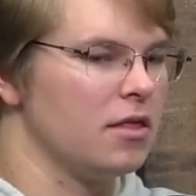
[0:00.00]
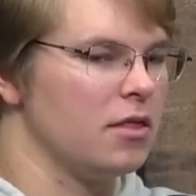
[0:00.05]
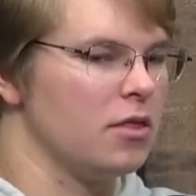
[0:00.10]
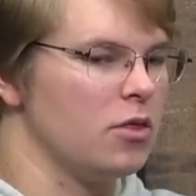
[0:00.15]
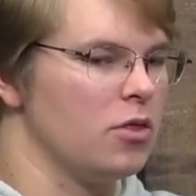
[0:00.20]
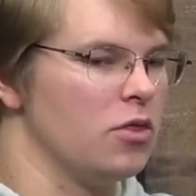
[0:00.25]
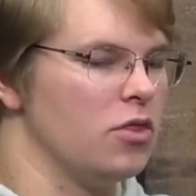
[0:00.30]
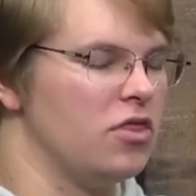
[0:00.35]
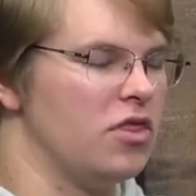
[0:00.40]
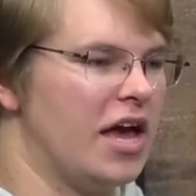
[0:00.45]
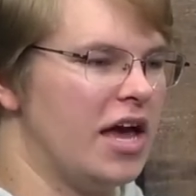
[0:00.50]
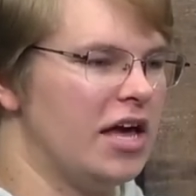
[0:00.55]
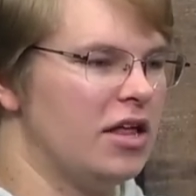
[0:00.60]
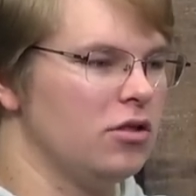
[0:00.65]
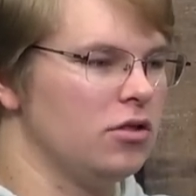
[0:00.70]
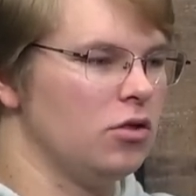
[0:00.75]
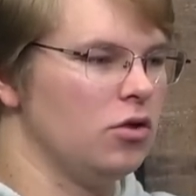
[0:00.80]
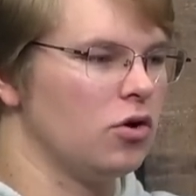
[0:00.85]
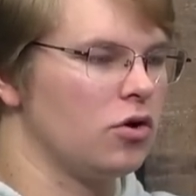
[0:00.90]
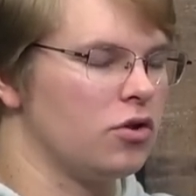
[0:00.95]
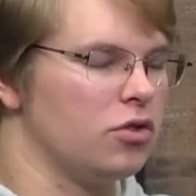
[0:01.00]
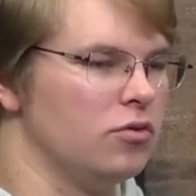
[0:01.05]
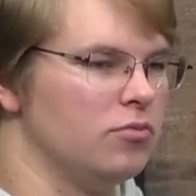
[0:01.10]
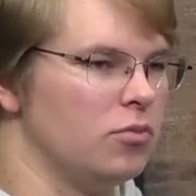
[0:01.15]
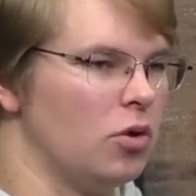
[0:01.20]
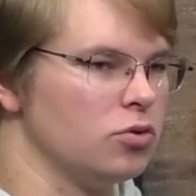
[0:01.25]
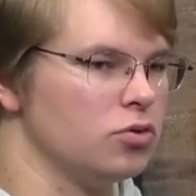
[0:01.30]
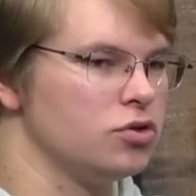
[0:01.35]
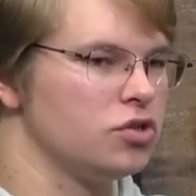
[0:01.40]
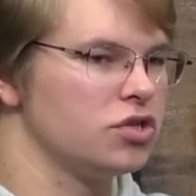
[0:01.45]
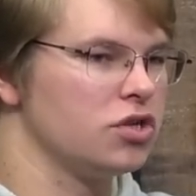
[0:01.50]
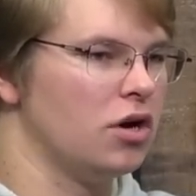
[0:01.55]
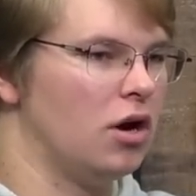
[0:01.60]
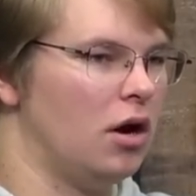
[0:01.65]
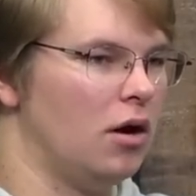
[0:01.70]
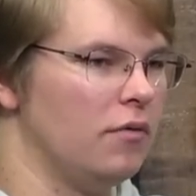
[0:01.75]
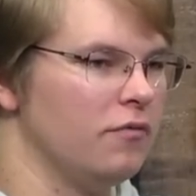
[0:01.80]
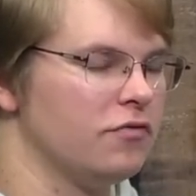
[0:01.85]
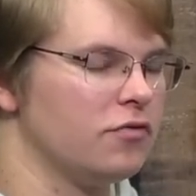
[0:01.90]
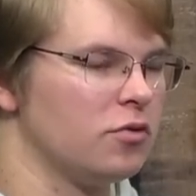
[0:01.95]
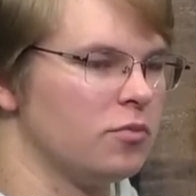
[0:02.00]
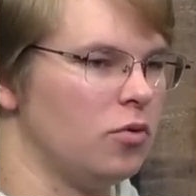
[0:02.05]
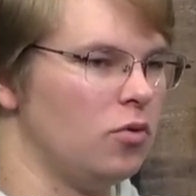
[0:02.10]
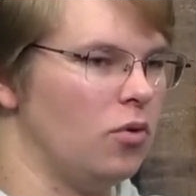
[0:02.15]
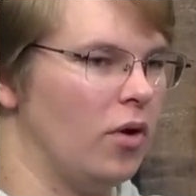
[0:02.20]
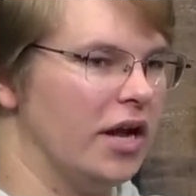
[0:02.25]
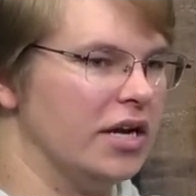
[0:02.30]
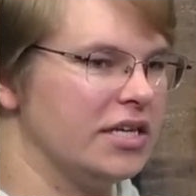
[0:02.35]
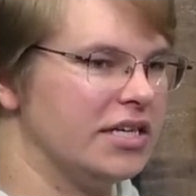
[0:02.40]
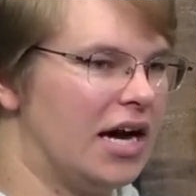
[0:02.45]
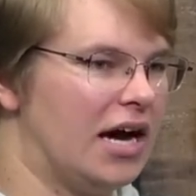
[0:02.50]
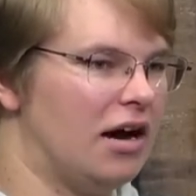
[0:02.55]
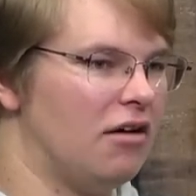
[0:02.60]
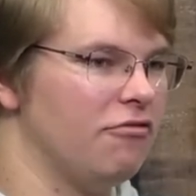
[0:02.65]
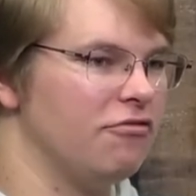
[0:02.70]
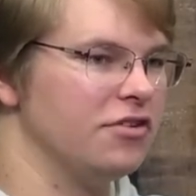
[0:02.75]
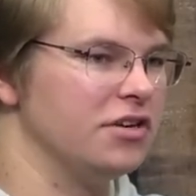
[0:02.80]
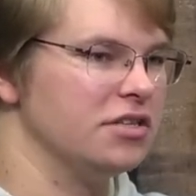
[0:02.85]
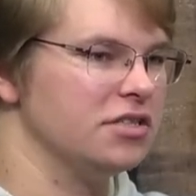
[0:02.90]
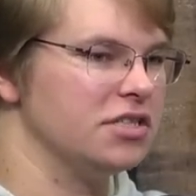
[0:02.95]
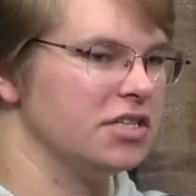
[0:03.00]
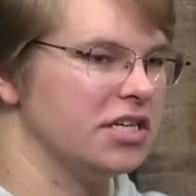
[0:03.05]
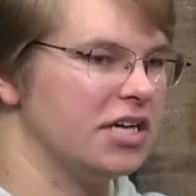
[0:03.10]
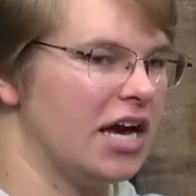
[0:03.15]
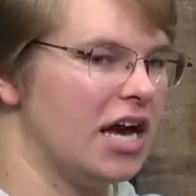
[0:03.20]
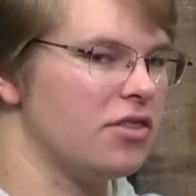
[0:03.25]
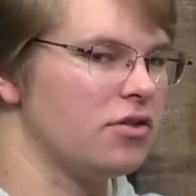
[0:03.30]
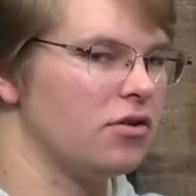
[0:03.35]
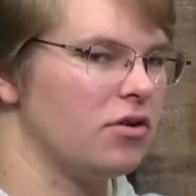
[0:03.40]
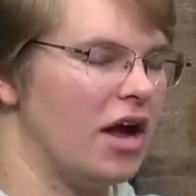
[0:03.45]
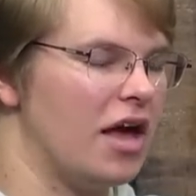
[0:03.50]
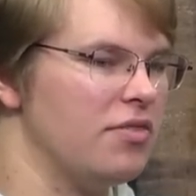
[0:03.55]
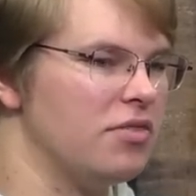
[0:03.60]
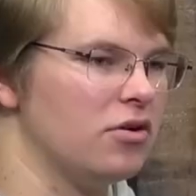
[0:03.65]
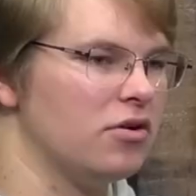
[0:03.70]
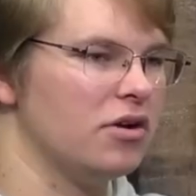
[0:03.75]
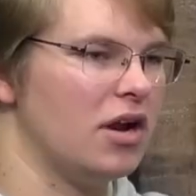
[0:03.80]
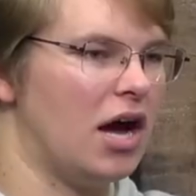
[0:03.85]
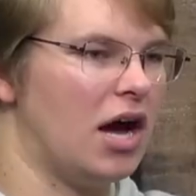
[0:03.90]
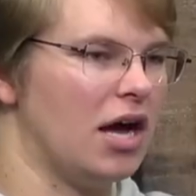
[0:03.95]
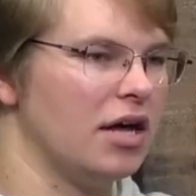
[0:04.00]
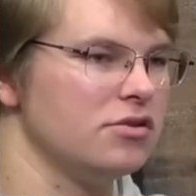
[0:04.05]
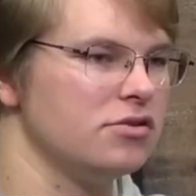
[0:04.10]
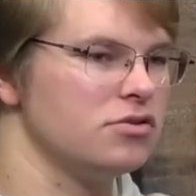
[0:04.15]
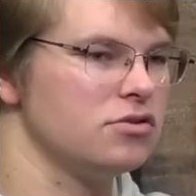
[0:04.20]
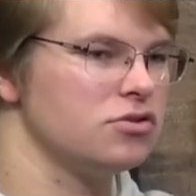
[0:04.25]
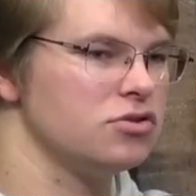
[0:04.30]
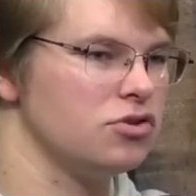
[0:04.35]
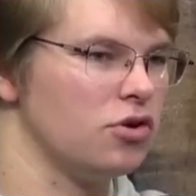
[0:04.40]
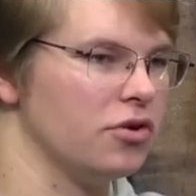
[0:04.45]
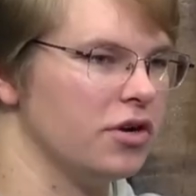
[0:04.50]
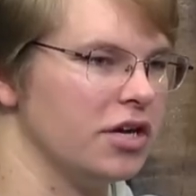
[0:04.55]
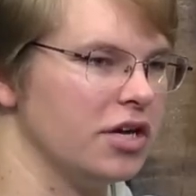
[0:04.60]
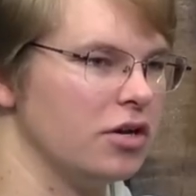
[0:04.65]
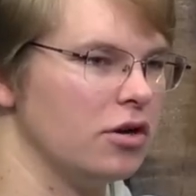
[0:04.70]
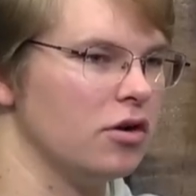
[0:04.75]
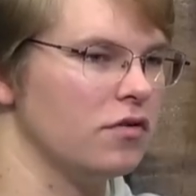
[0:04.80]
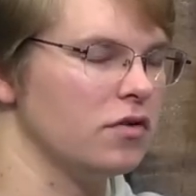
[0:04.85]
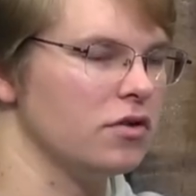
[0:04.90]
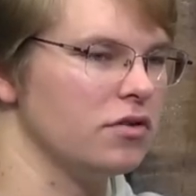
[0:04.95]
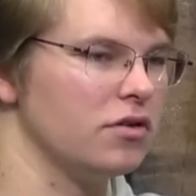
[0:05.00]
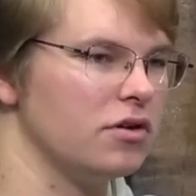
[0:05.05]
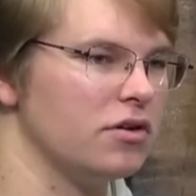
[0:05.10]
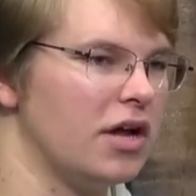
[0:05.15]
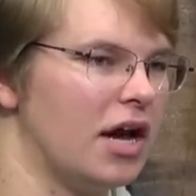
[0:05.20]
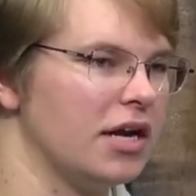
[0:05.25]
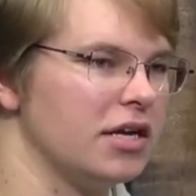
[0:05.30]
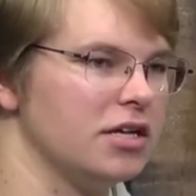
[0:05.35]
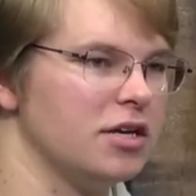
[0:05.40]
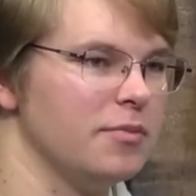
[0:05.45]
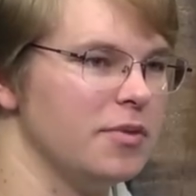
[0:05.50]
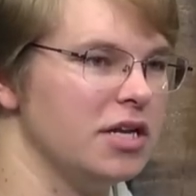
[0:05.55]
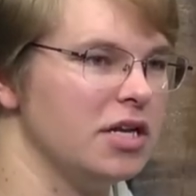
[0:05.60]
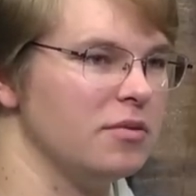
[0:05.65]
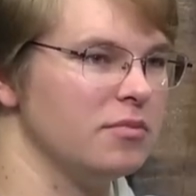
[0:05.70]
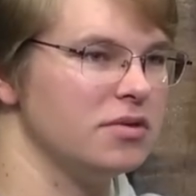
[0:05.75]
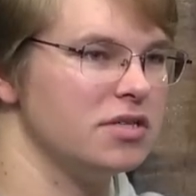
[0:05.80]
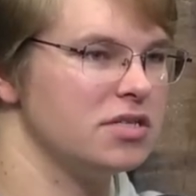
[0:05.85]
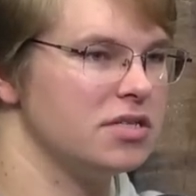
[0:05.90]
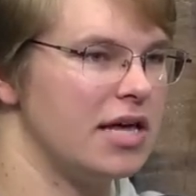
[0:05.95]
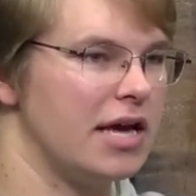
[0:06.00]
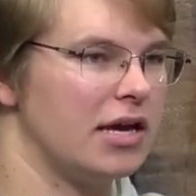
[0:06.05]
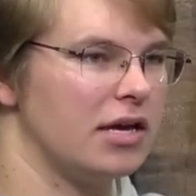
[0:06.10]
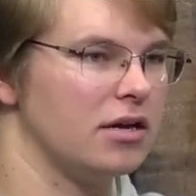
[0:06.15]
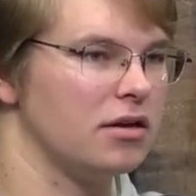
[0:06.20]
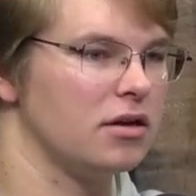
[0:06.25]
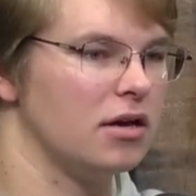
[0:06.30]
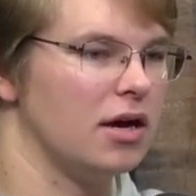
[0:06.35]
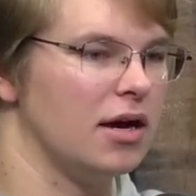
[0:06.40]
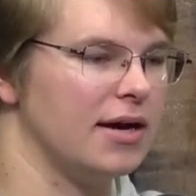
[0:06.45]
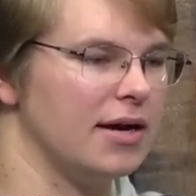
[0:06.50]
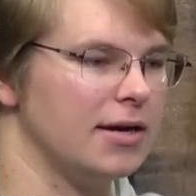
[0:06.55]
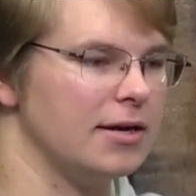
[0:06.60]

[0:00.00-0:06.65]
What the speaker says: they look the most comfortable and confident together, and they're not turning it over. They're not committing a mistake.